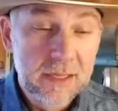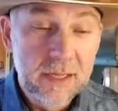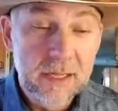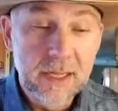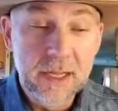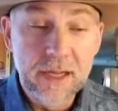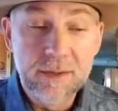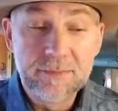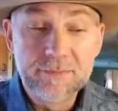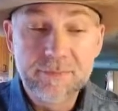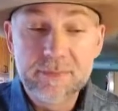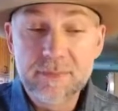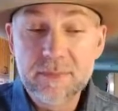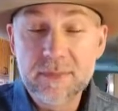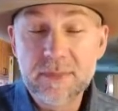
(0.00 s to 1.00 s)
I
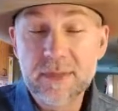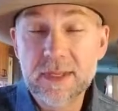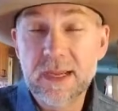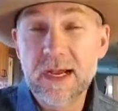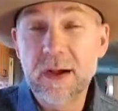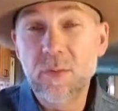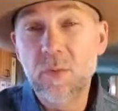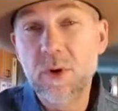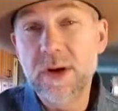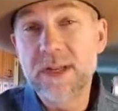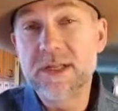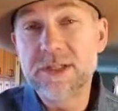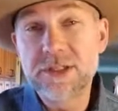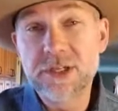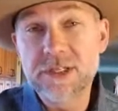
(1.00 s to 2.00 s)

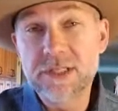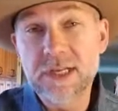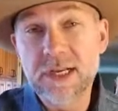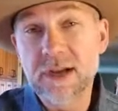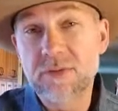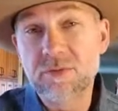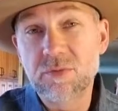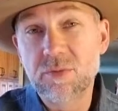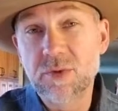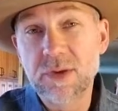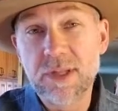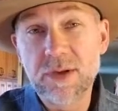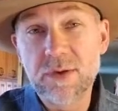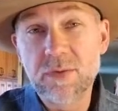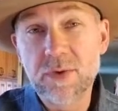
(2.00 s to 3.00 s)
wanted just to cover
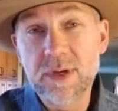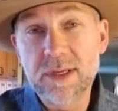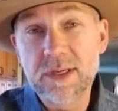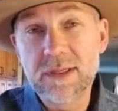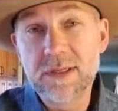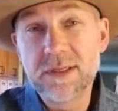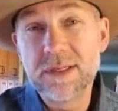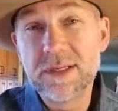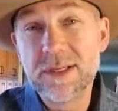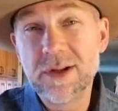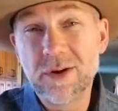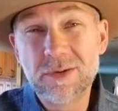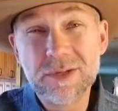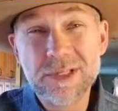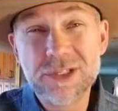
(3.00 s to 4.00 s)
really quick,
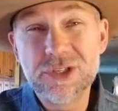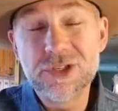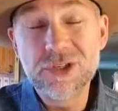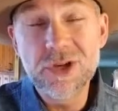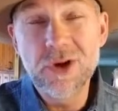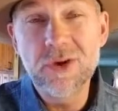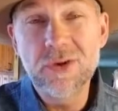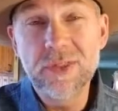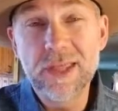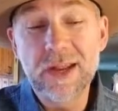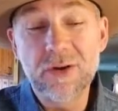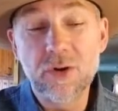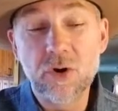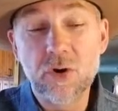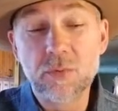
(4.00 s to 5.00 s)
did you know
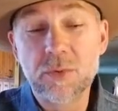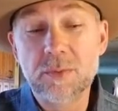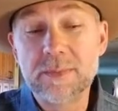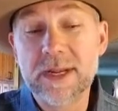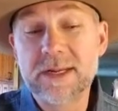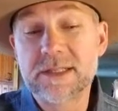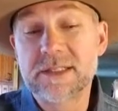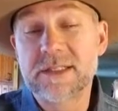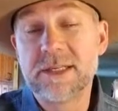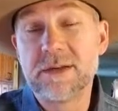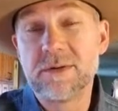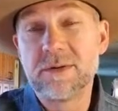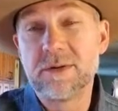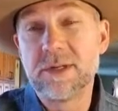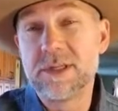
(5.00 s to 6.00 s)
that herbal
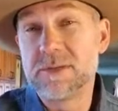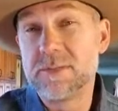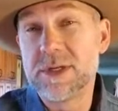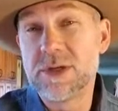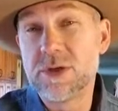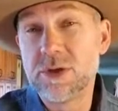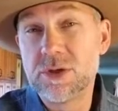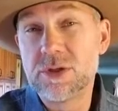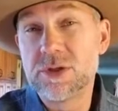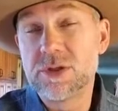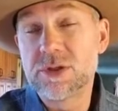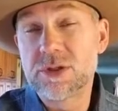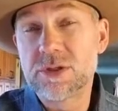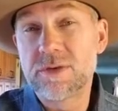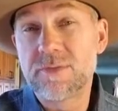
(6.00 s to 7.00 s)
medicine has been
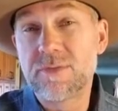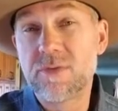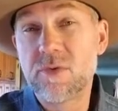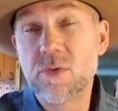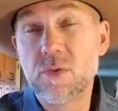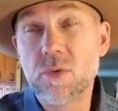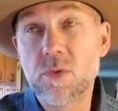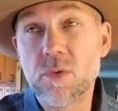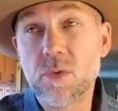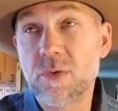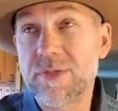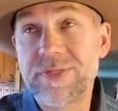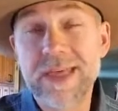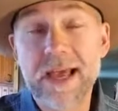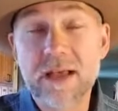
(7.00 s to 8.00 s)
used
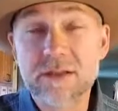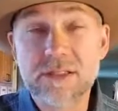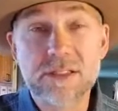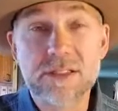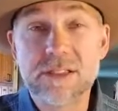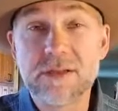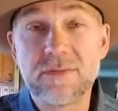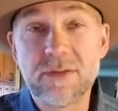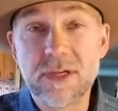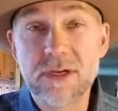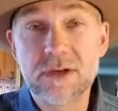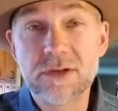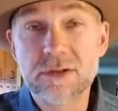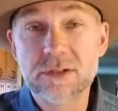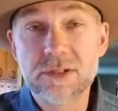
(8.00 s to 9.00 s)
for thousands of
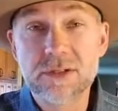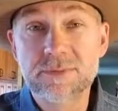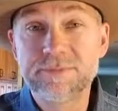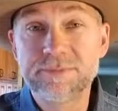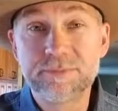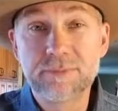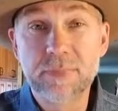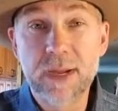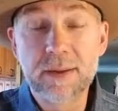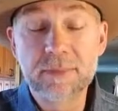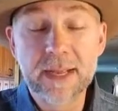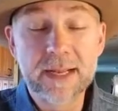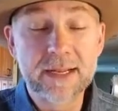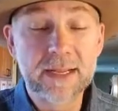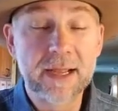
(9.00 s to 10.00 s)
years by
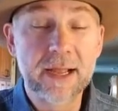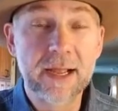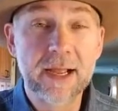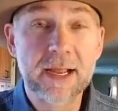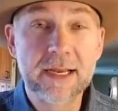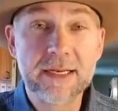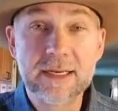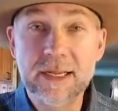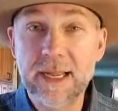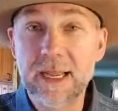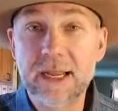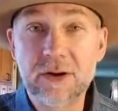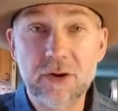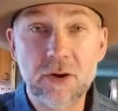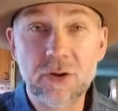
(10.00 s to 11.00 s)
mankind
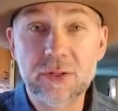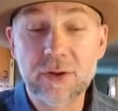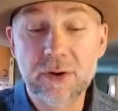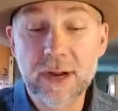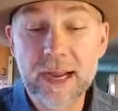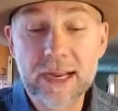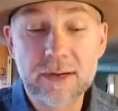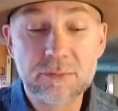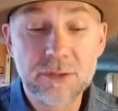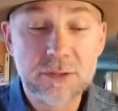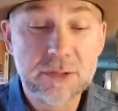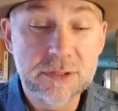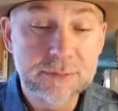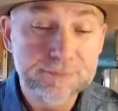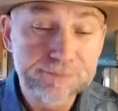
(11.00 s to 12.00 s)
and on their
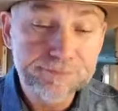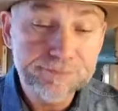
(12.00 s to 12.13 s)
animals?